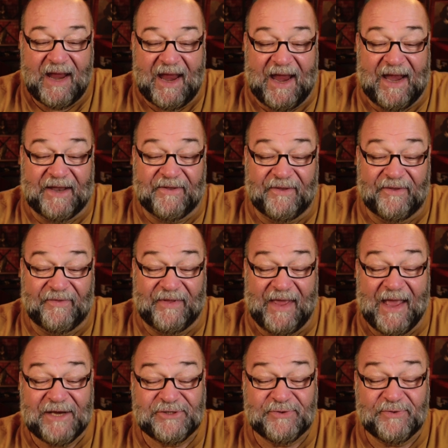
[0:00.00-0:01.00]
And
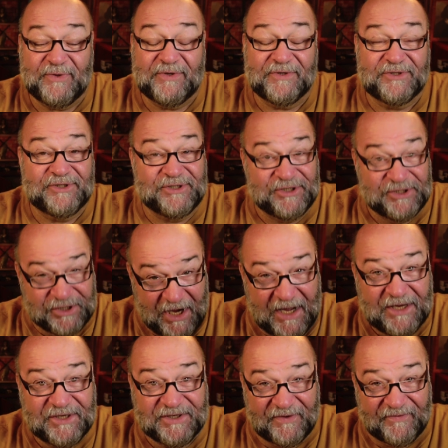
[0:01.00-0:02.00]
the actual
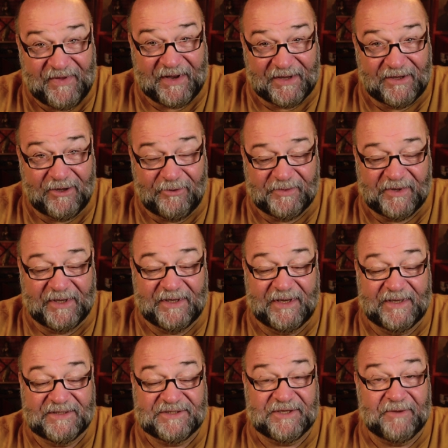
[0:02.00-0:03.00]
judge of that annulment
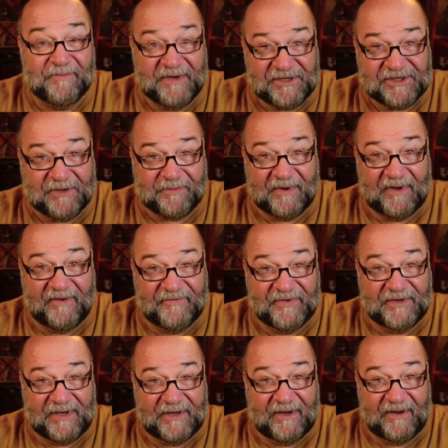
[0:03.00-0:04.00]
is the bishop of
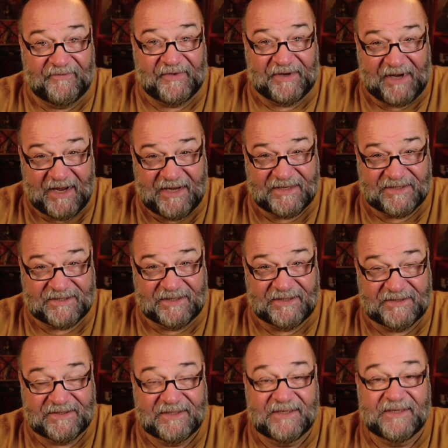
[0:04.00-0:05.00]
the
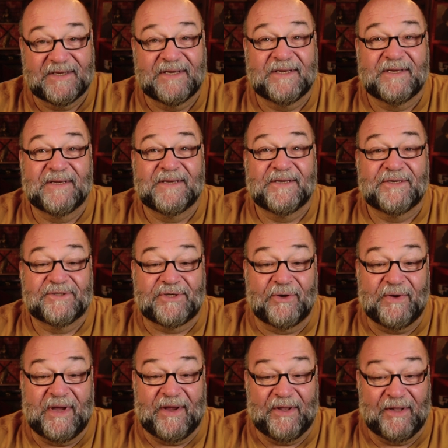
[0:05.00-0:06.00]
diocese.
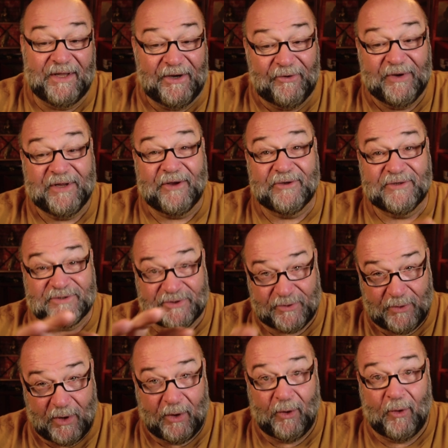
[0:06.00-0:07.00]
So it literally goes
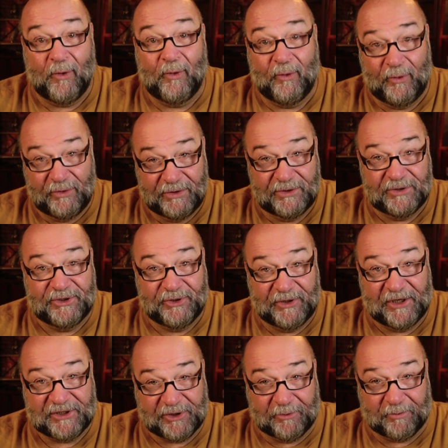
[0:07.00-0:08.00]
through a whole
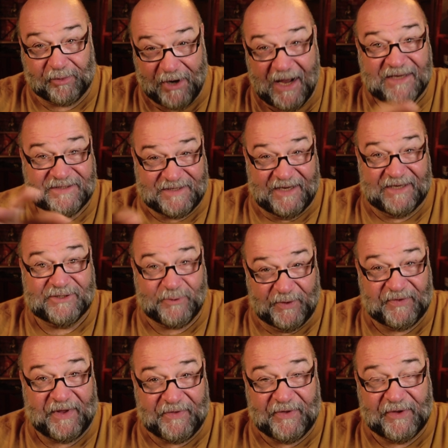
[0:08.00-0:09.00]
judicial process
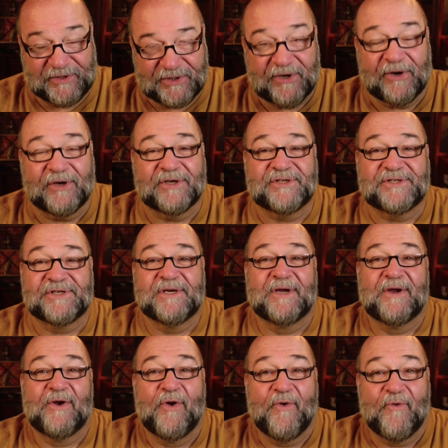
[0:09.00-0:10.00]
within the church
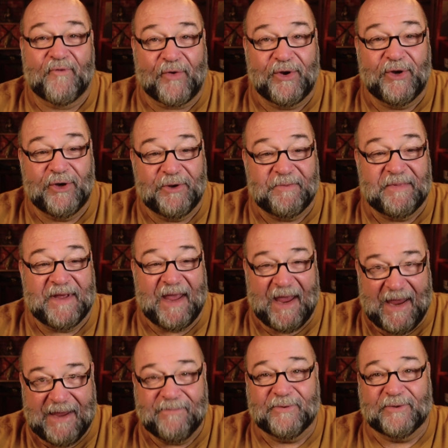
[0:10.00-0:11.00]
for you to be
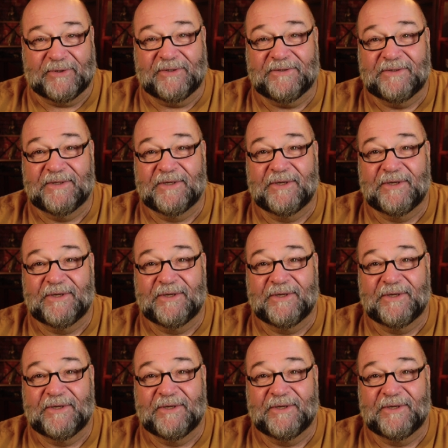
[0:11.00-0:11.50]
able